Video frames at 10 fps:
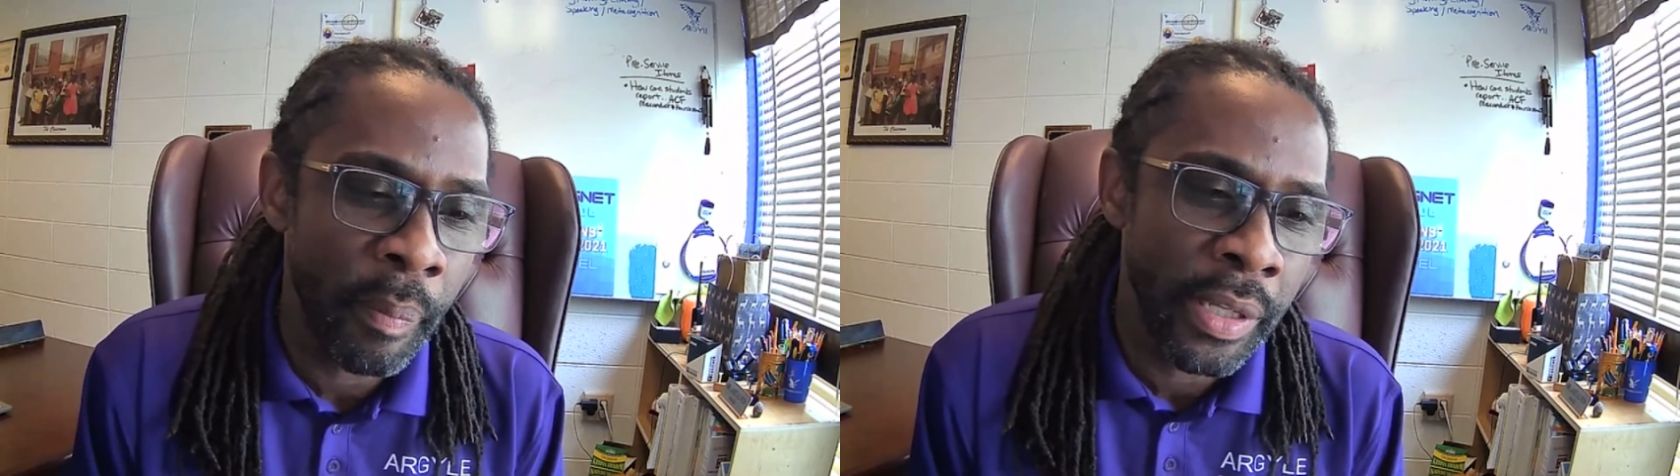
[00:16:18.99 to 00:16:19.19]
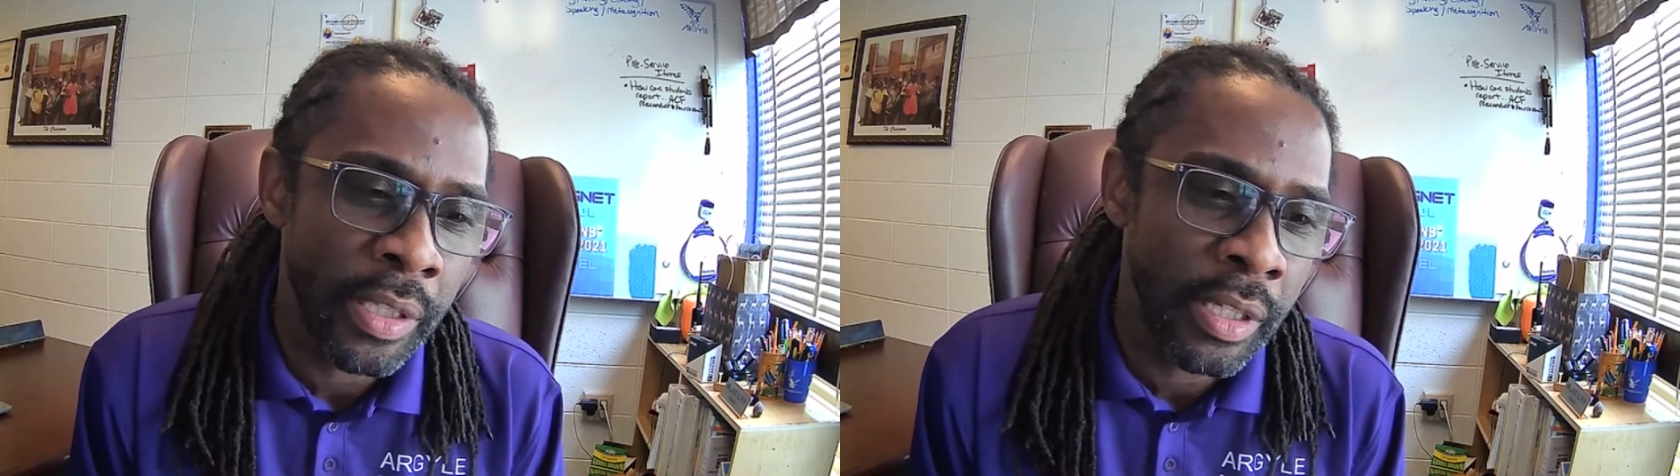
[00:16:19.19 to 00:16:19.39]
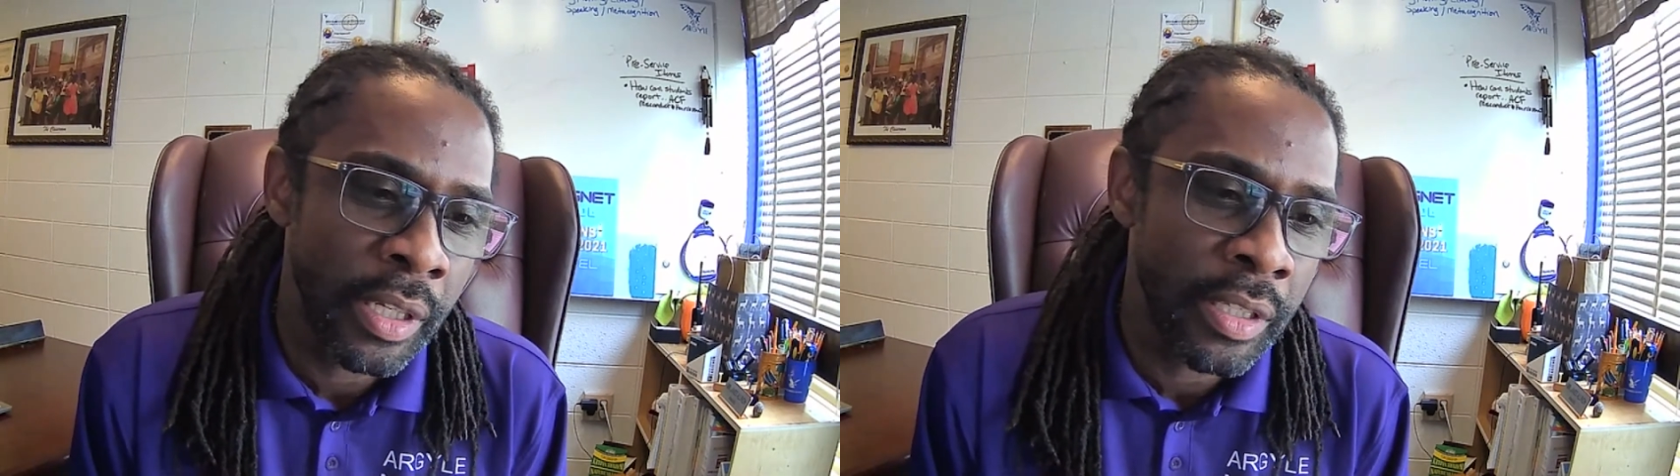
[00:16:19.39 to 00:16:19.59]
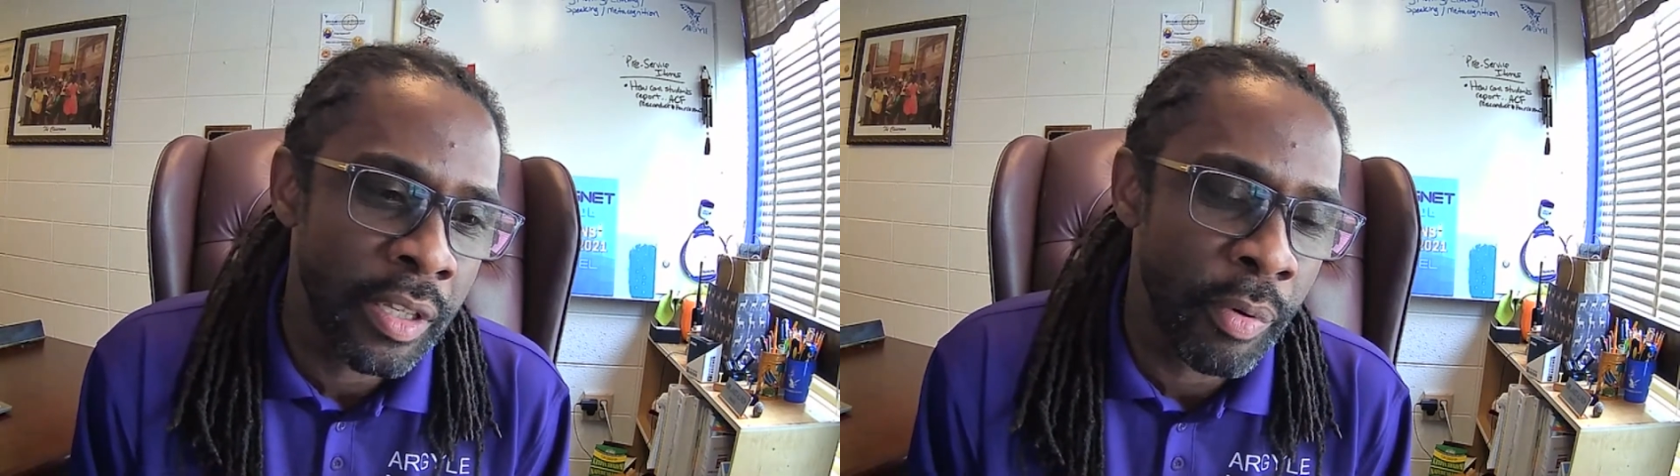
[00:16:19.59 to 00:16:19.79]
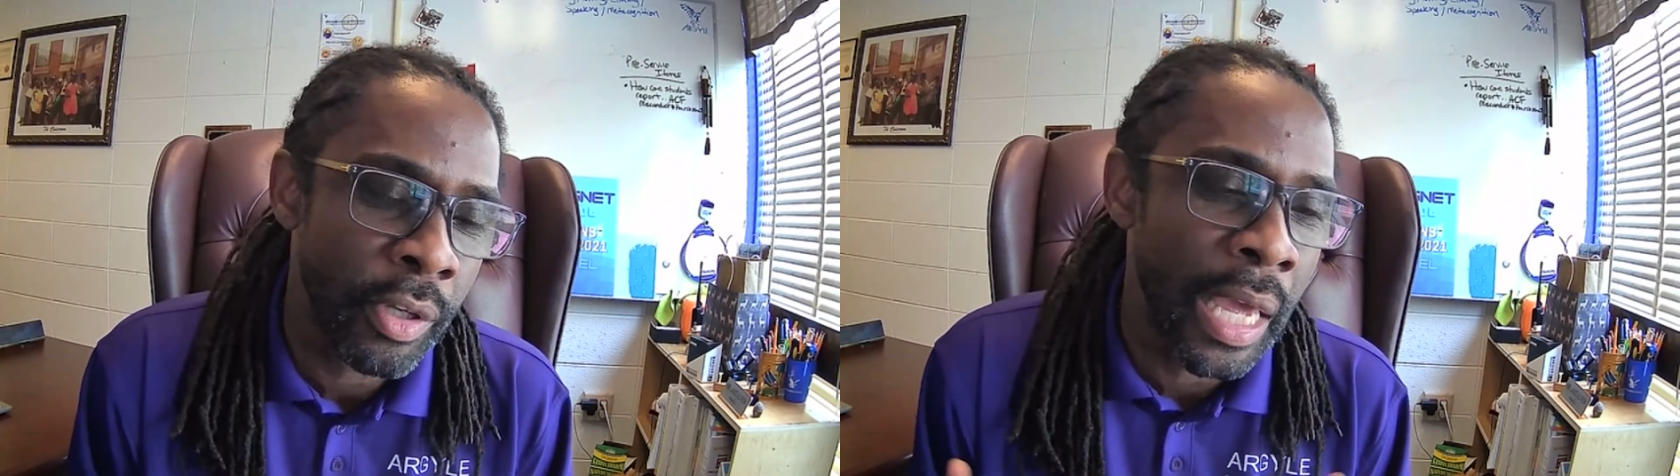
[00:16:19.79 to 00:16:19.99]
but to
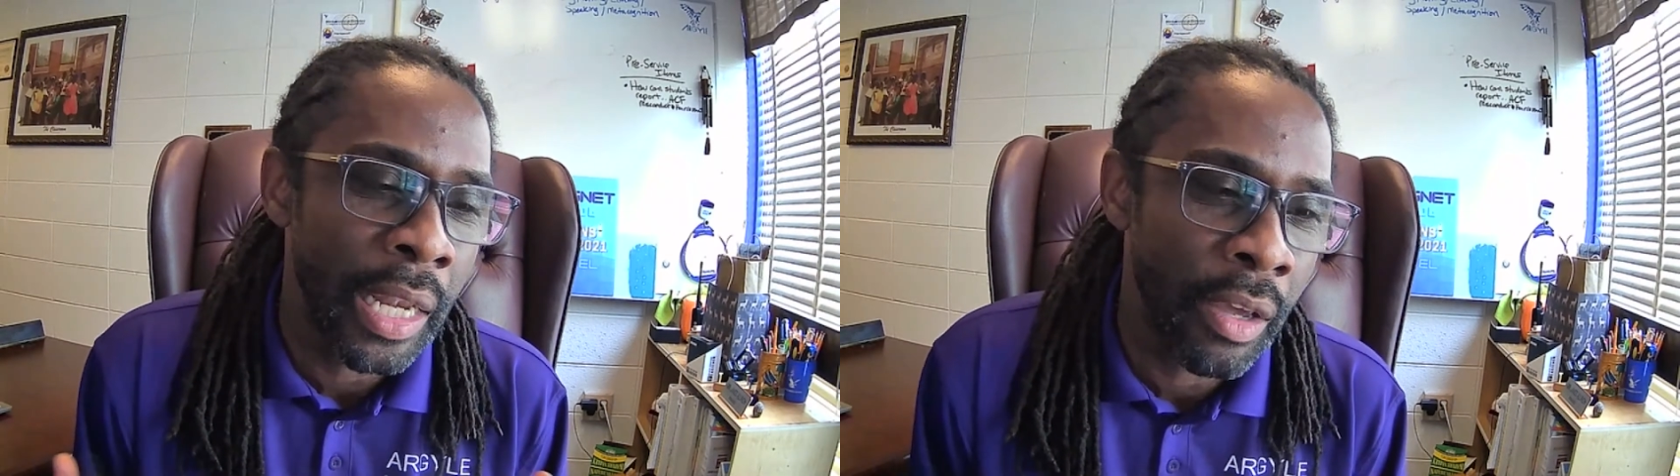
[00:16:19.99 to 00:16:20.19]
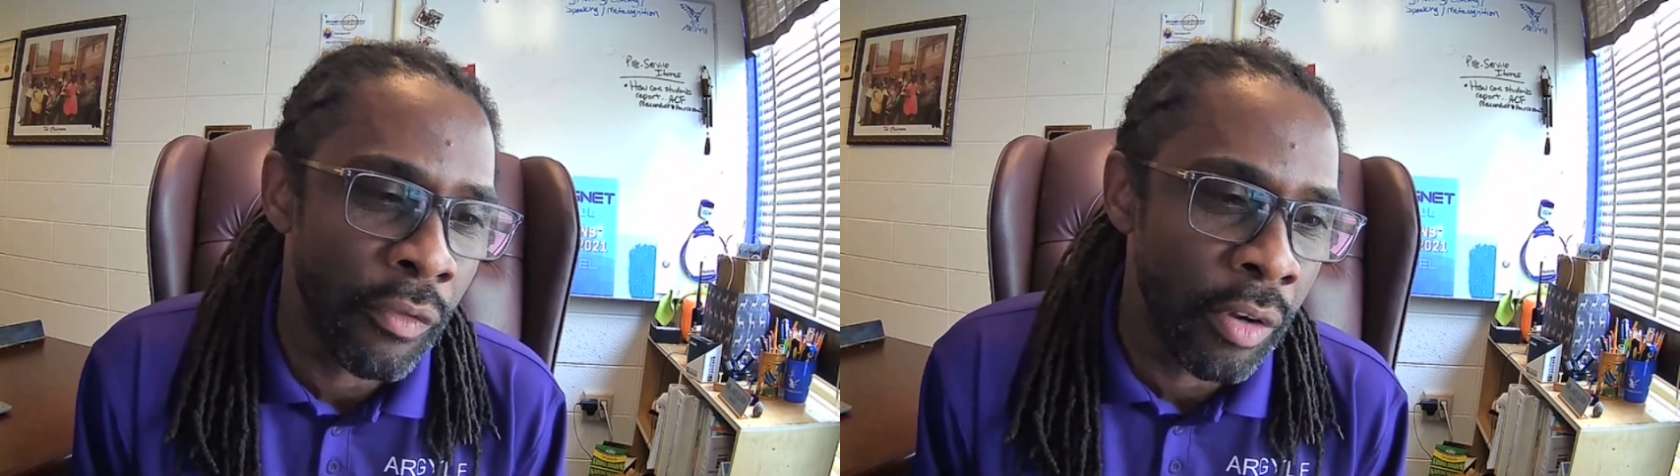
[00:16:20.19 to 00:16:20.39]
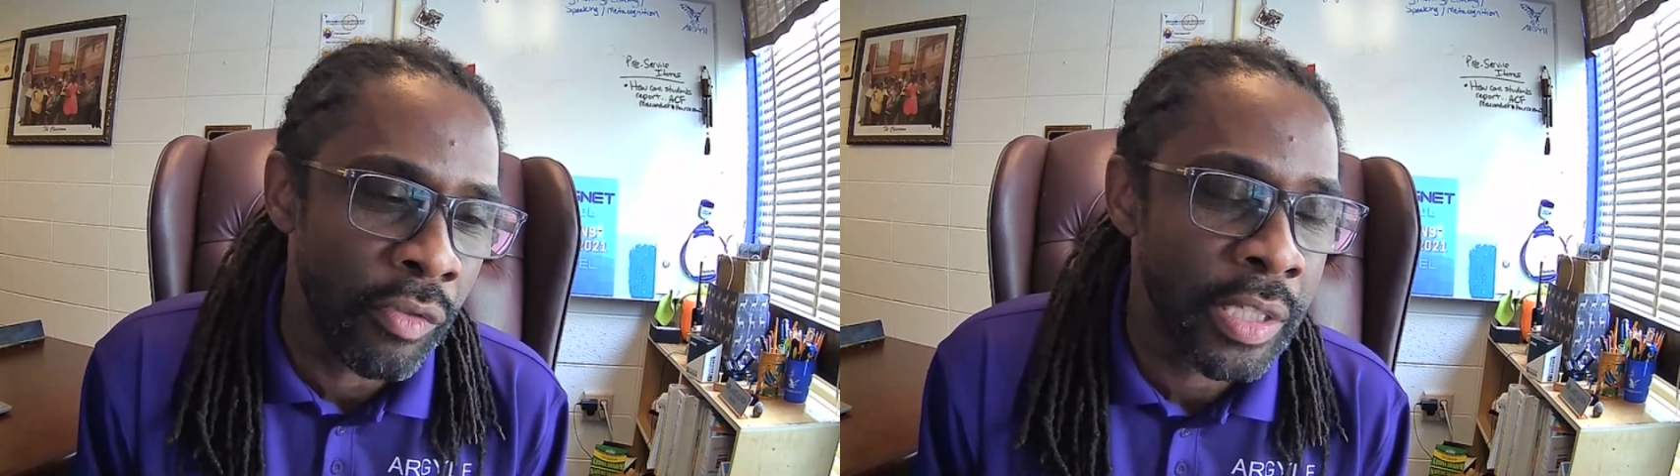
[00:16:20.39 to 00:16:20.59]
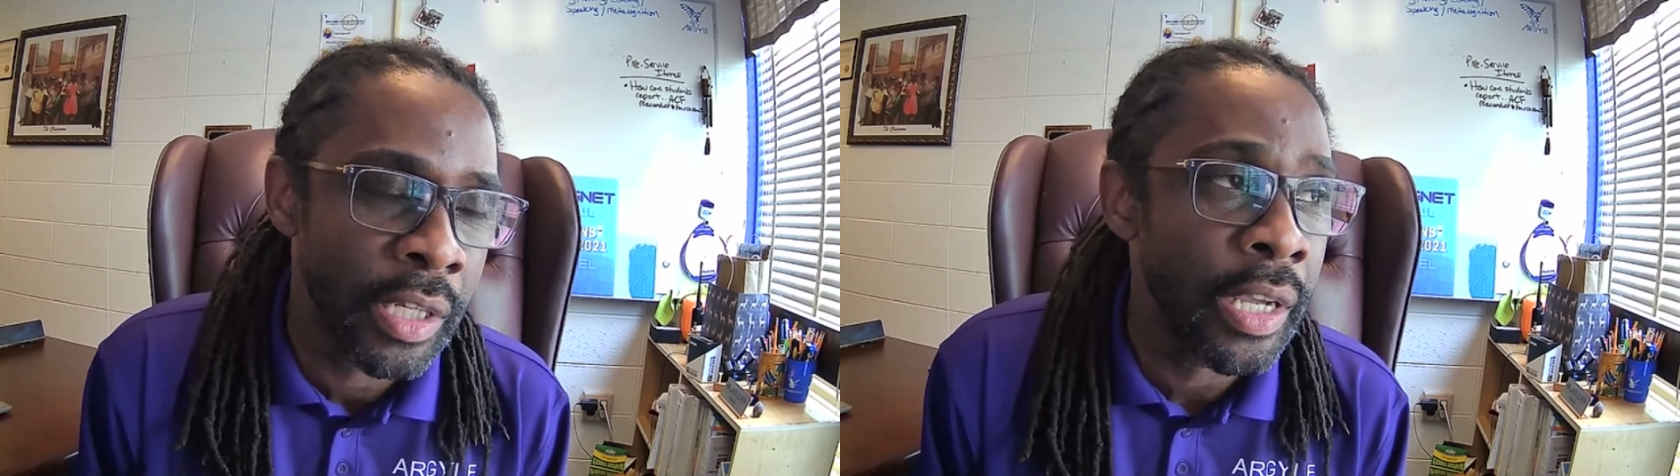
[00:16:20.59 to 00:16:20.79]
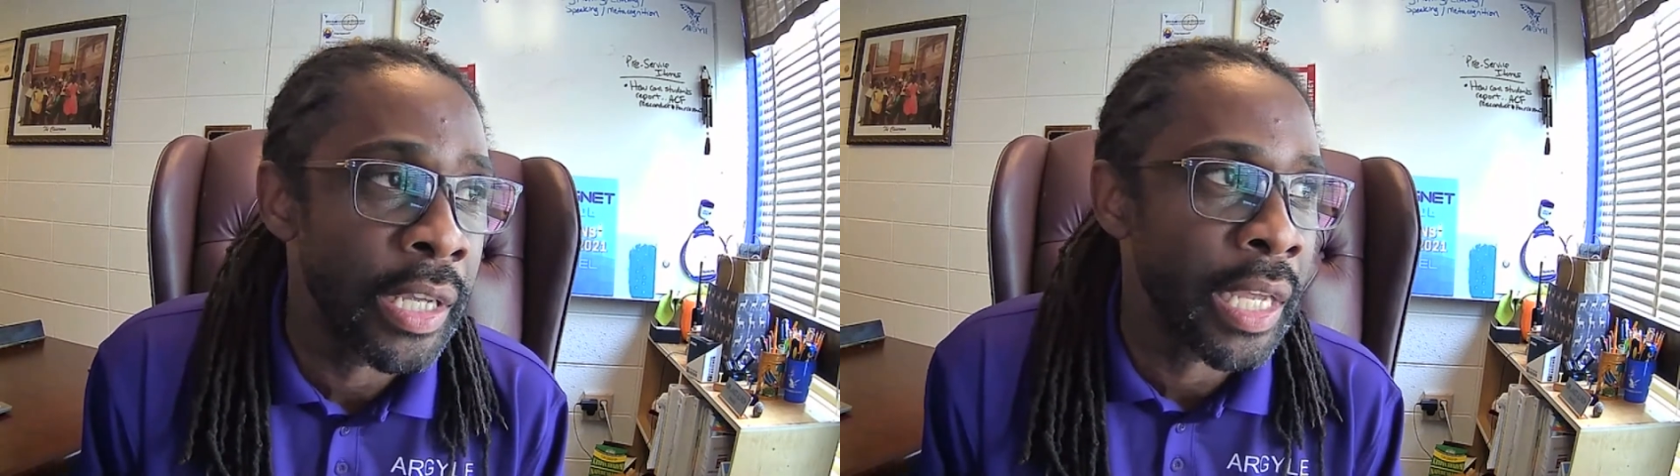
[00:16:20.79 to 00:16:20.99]
build that level of
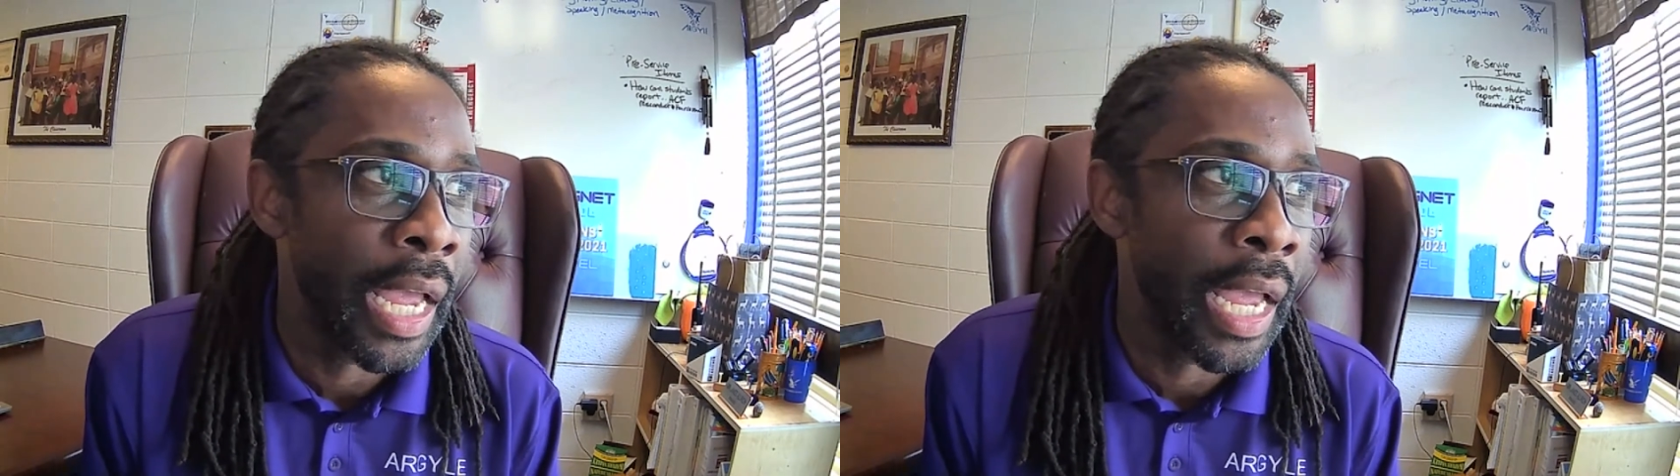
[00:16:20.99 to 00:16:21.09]
resilience.